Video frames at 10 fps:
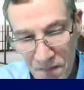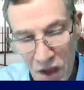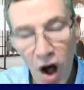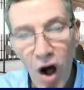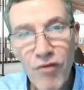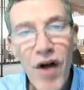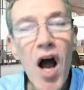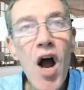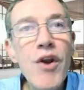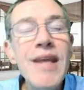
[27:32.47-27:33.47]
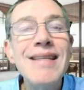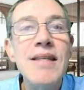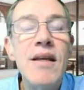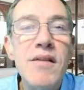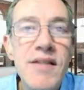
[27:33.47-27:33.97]
of only a
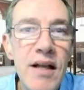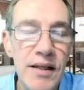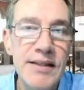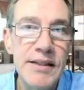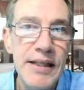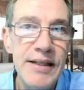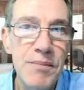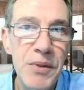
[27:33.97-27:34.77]
single cell is needed,